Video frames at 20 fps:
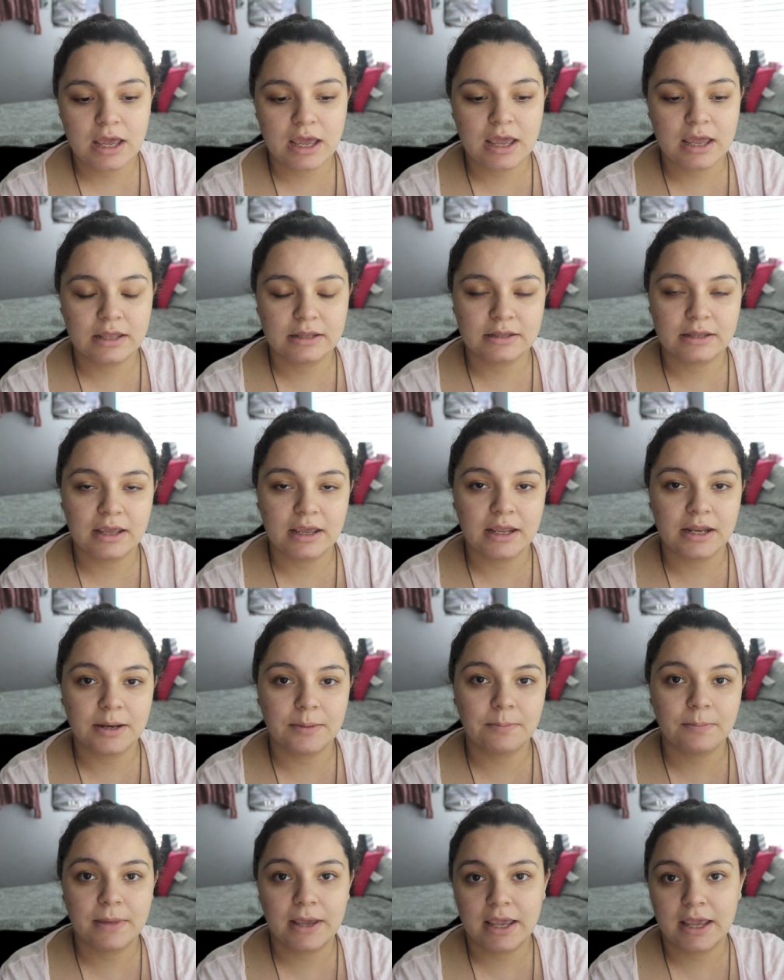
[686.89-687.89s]
and
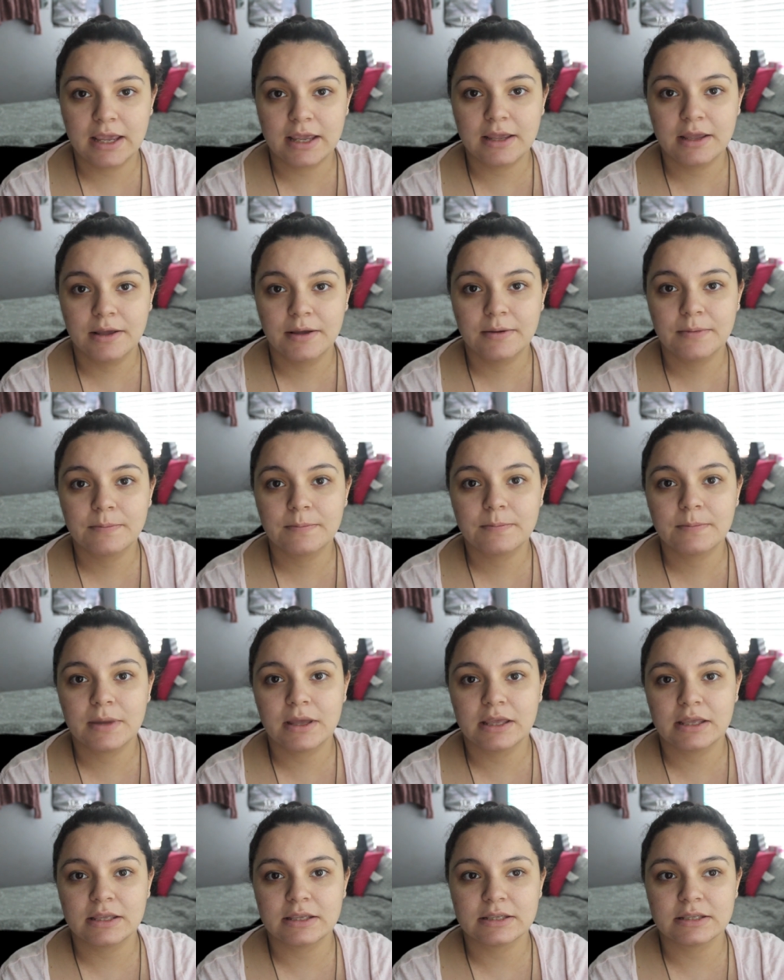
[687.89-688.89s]
then May
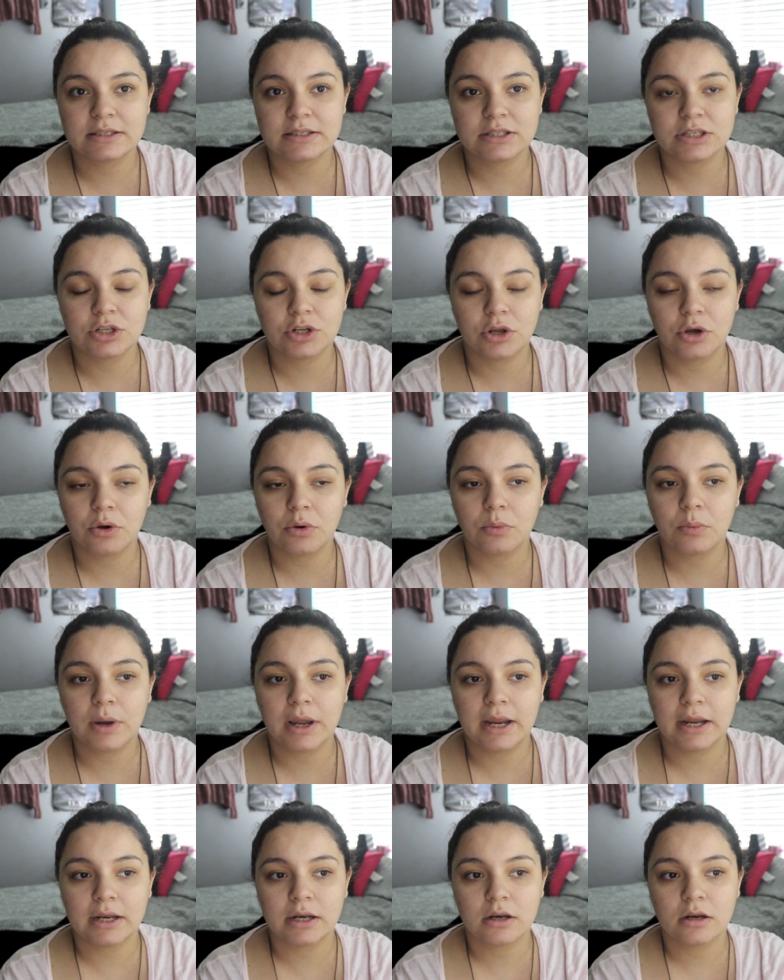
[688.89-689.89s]
is, you know,
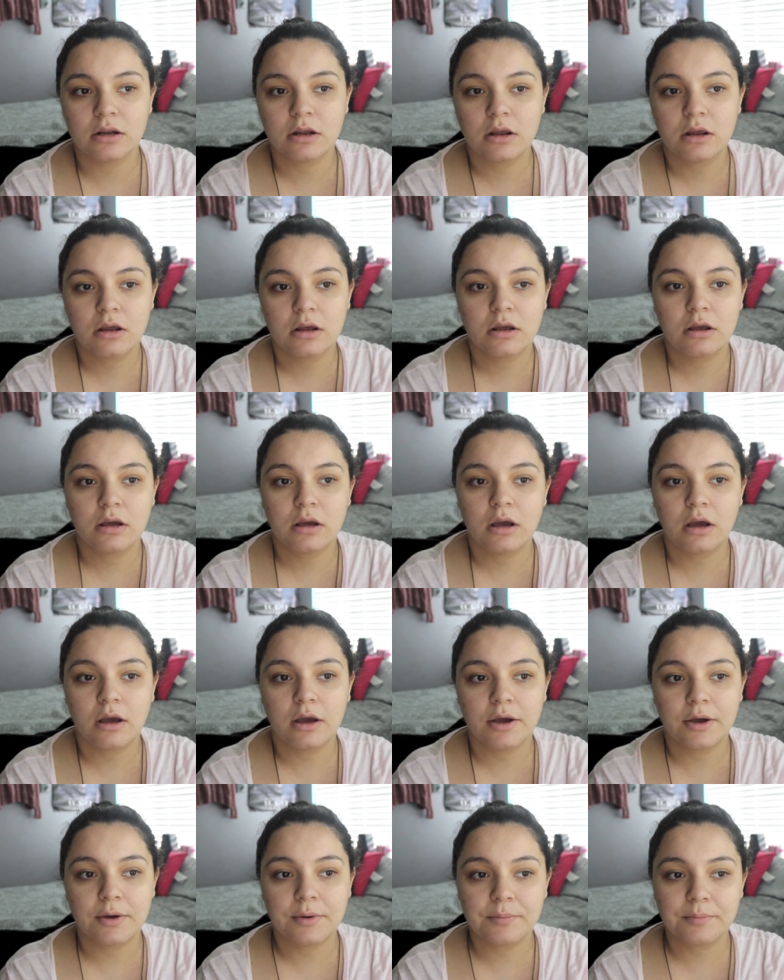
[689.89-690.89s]
when
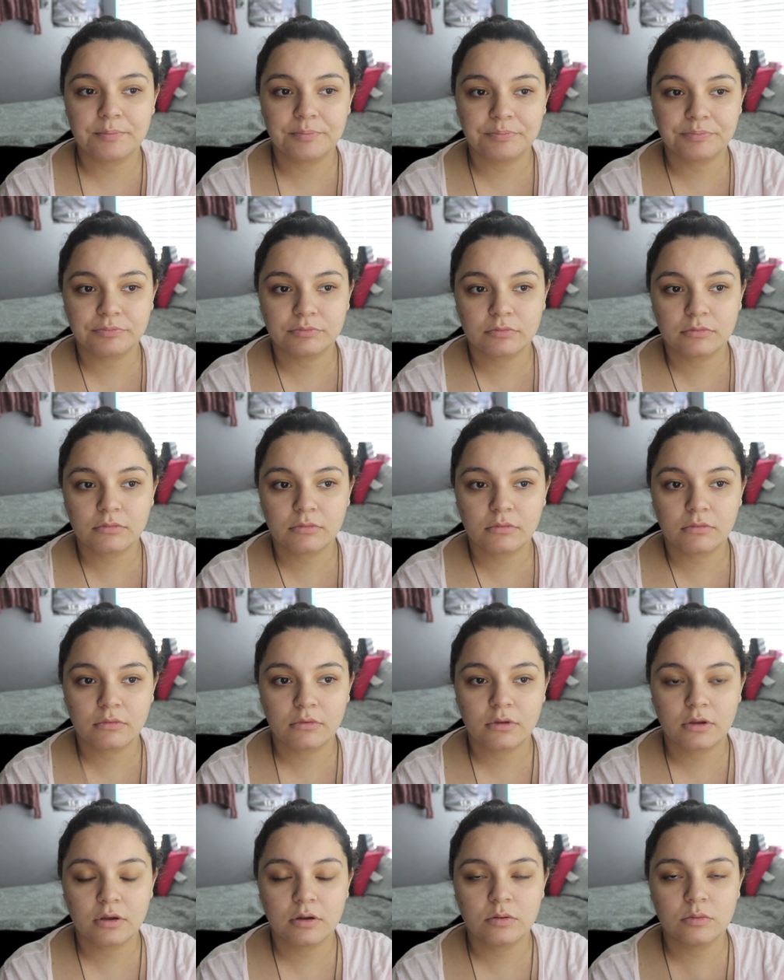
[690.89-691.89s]
um,
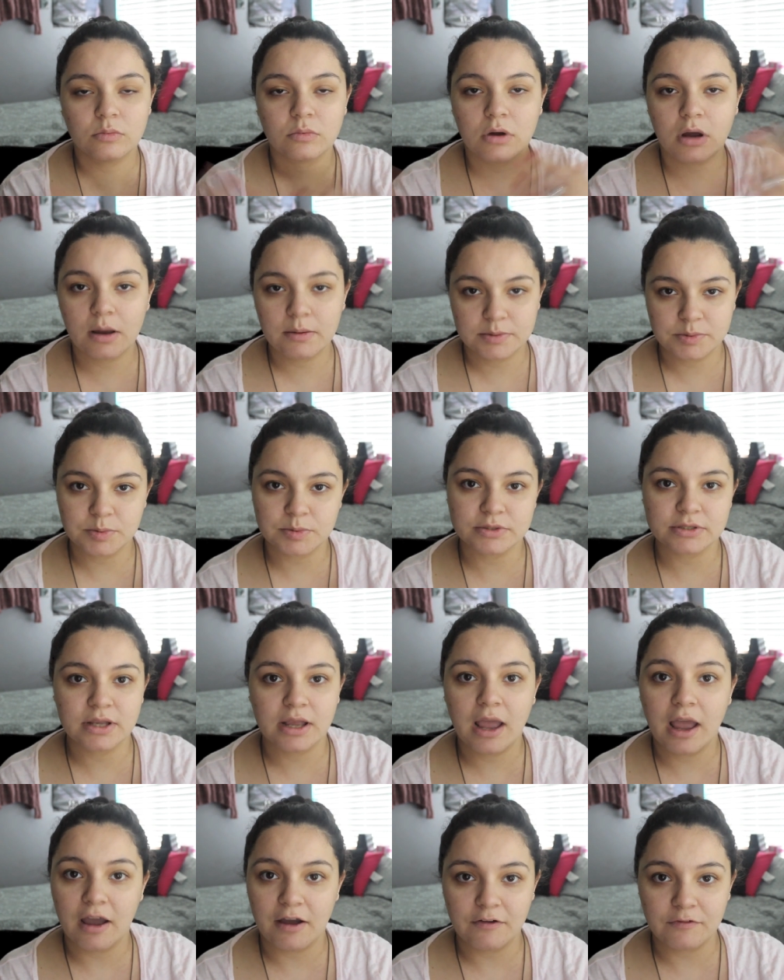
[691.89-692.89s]
I'm supposed to
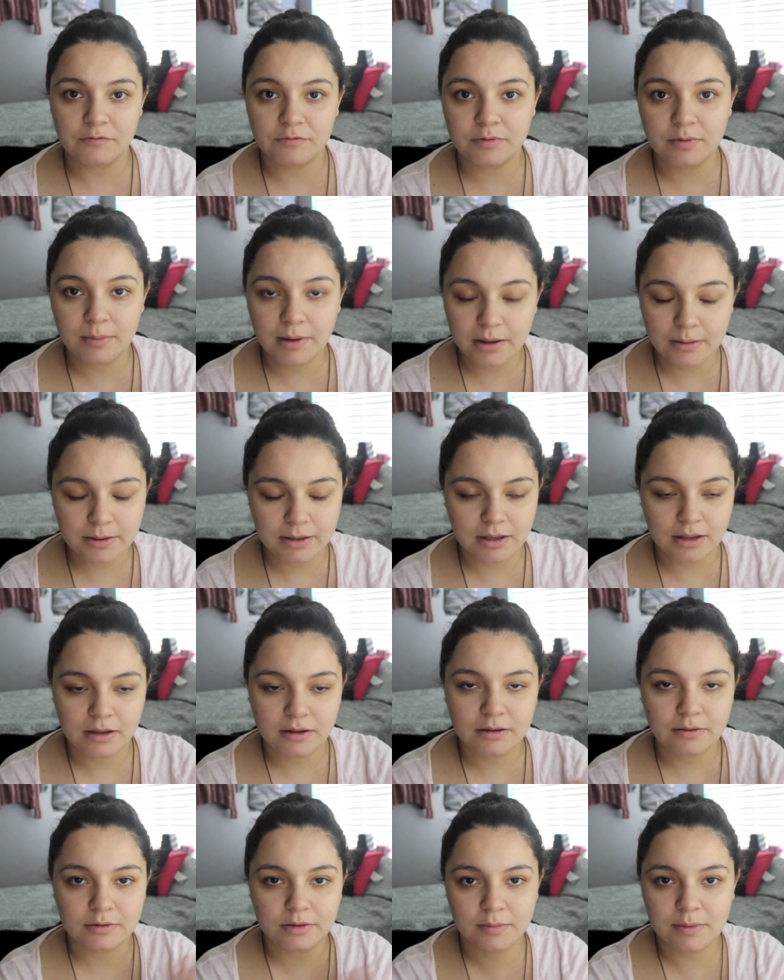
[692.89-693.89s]
have the baby.
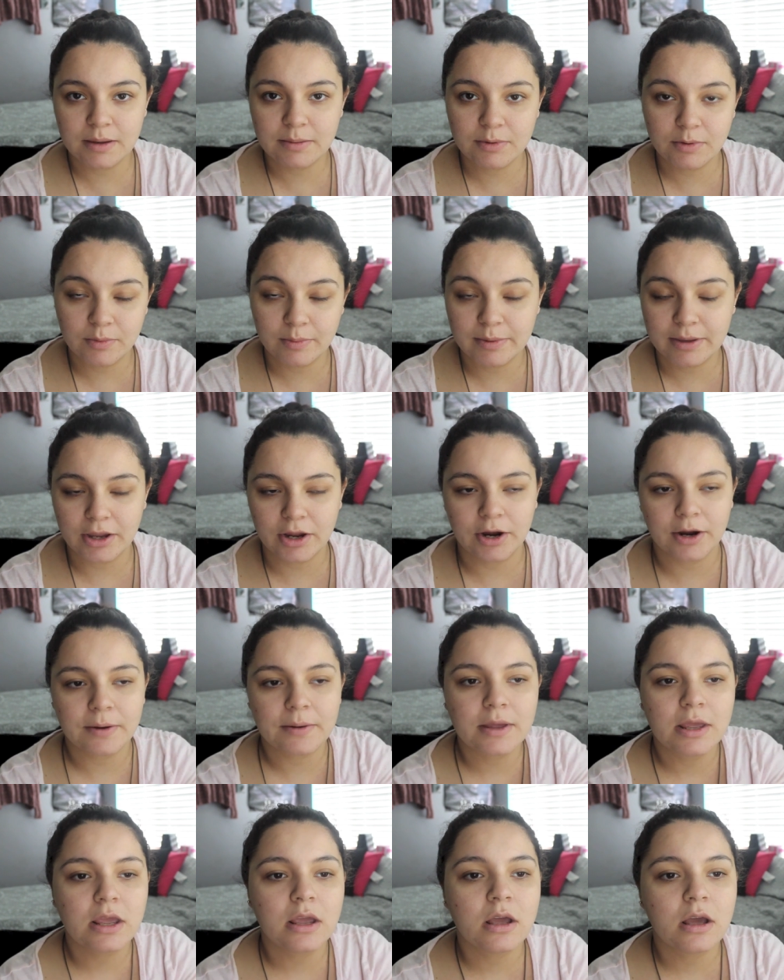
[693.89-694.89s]
The baby will be here,
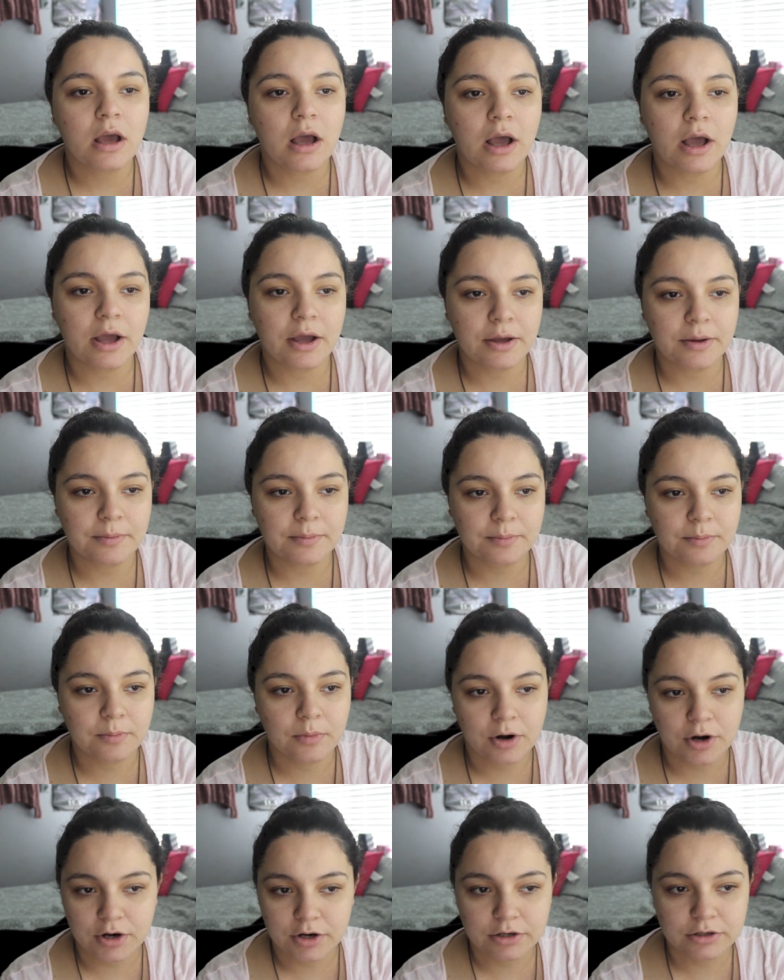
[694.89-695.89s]
um,
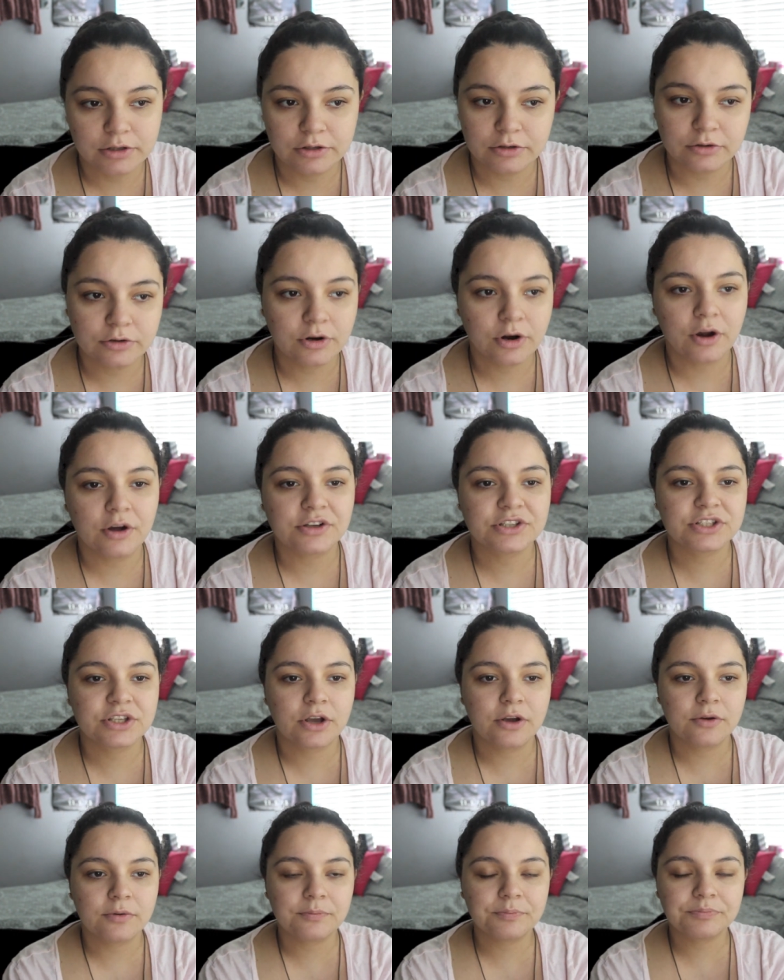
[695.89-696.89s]
our little girl.
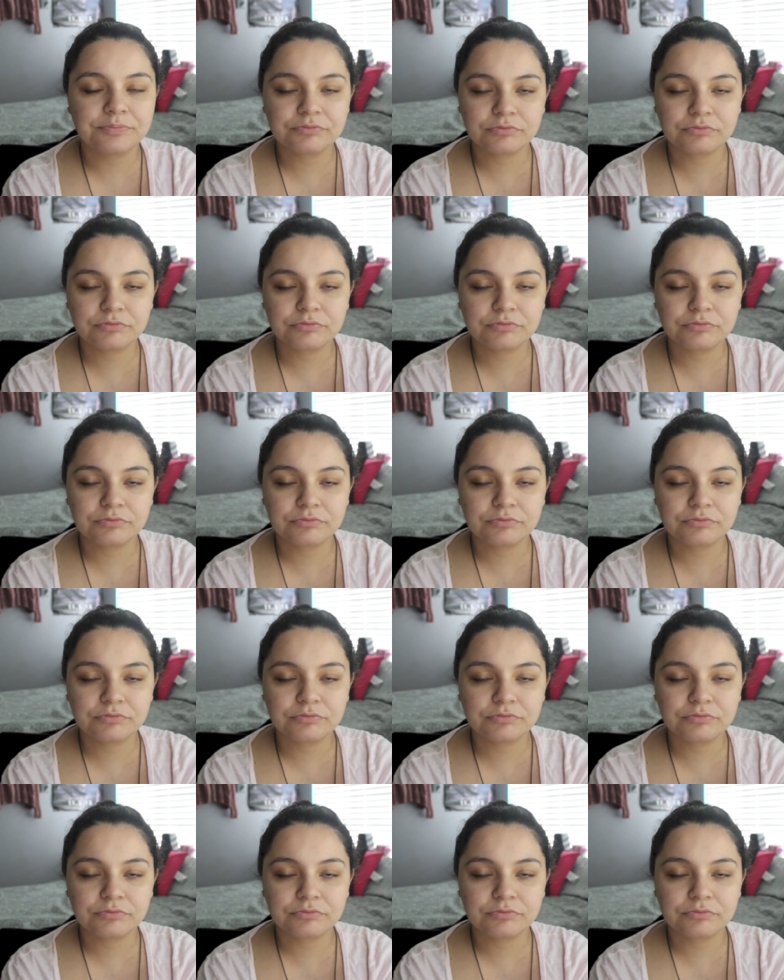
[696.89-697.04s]
So